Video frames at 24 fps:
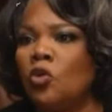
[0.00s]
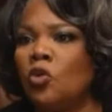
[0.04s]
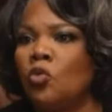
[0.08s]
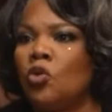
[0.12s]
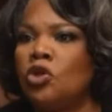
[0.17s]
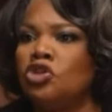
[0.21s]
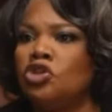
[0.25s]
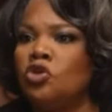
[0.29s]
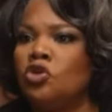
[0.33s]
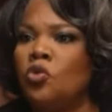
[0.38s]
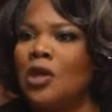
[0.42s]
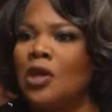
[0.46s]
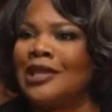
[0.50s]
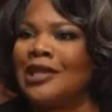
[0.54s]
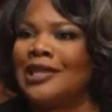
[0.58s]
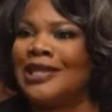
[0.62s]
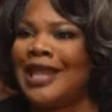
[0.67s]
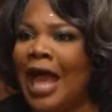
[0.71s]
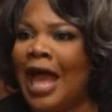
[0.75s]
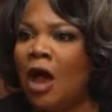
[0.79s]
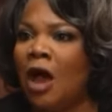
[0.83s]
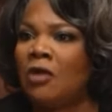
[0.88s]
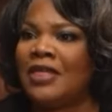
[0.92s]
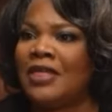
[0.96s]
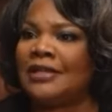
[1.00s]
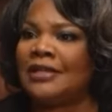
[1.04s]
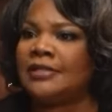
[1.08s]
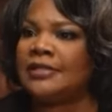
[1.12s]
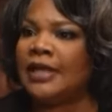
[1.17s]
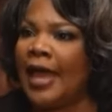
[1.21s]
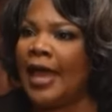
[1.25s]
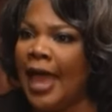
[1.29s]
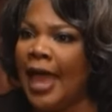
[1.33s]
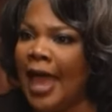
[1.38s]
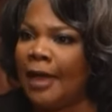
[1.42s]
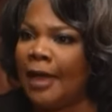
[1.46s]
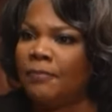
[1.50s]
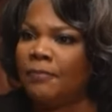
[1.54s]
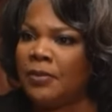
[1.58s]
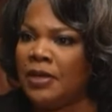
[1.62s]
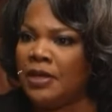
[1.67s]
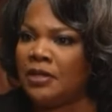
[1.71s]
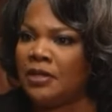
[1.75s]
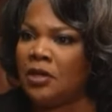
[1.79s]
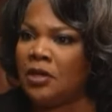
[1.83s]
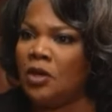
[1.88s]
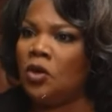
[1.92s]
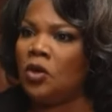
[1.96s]
So when you allow that to
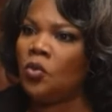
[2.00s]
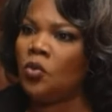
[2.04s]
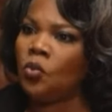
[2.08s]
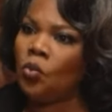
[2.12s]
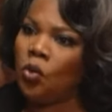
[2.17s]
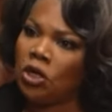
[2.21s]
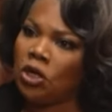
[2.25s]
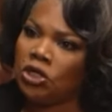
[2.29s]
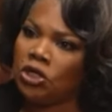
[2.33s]
happen,